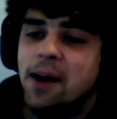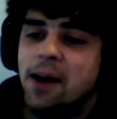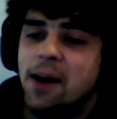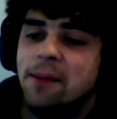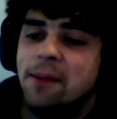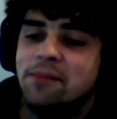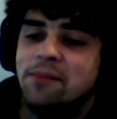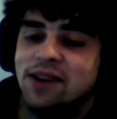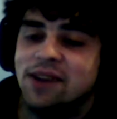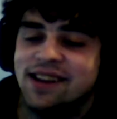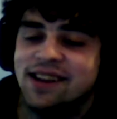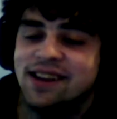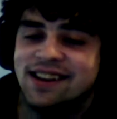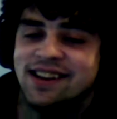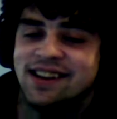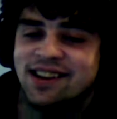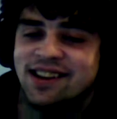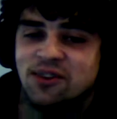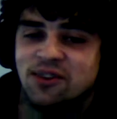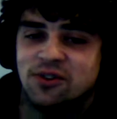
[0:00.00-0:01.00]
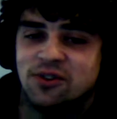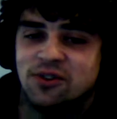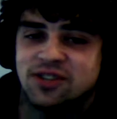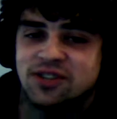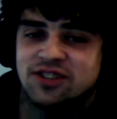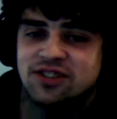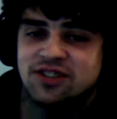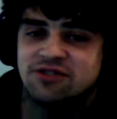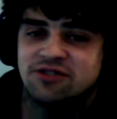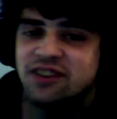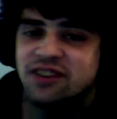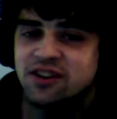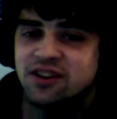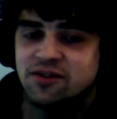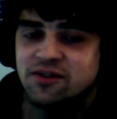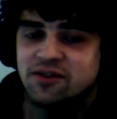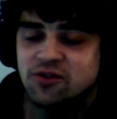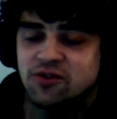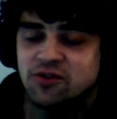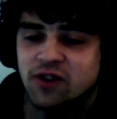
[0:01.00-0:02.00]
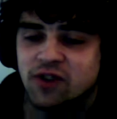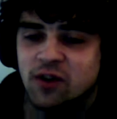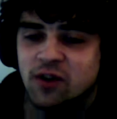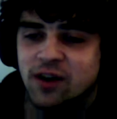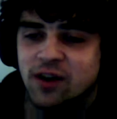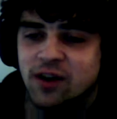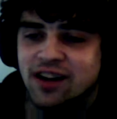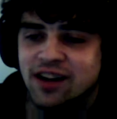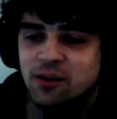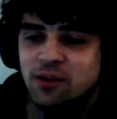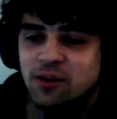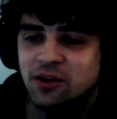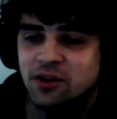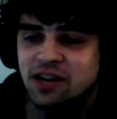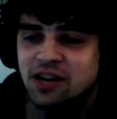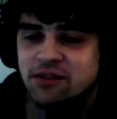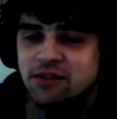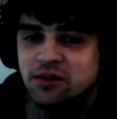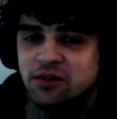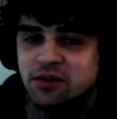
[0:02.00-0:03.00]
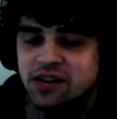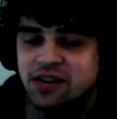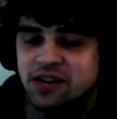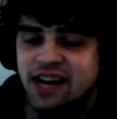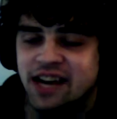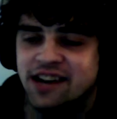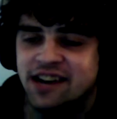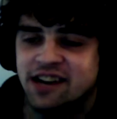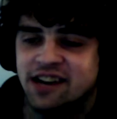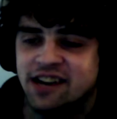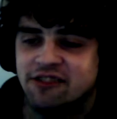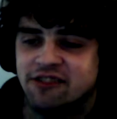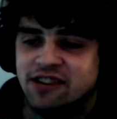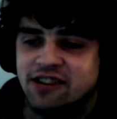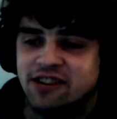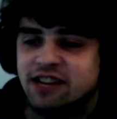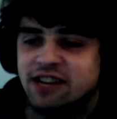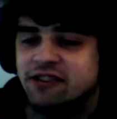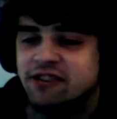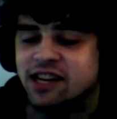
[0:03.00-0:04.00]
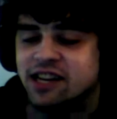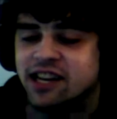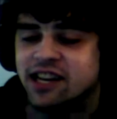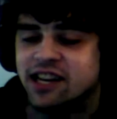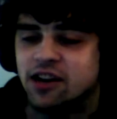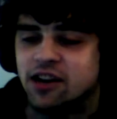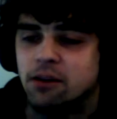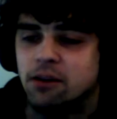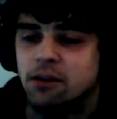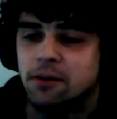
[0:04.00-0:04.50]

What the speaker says: but your streak of drawing well will come to an end, I really, really hope.